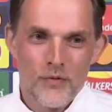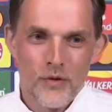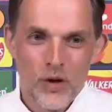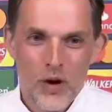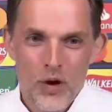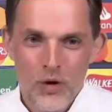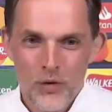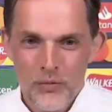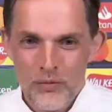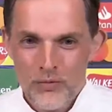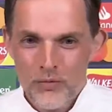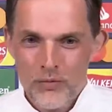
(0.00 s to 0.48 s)

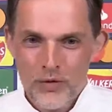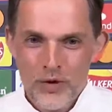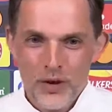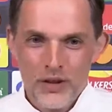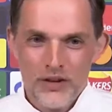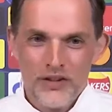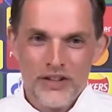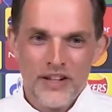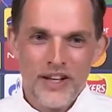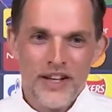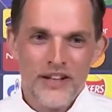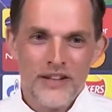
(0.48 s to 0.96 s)
No,
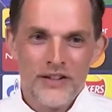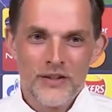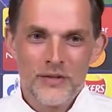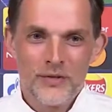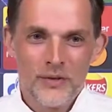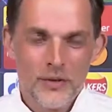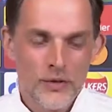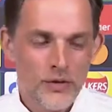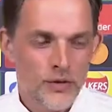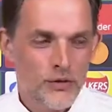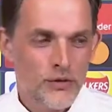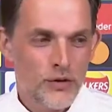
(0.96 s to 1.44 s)
not yet.
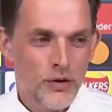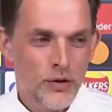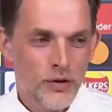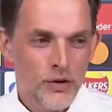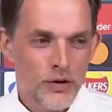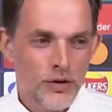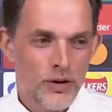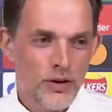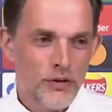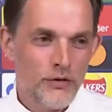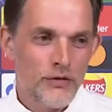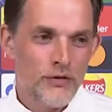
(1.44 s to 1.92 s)
We were
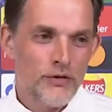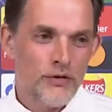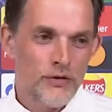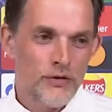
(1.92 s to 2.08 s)
totally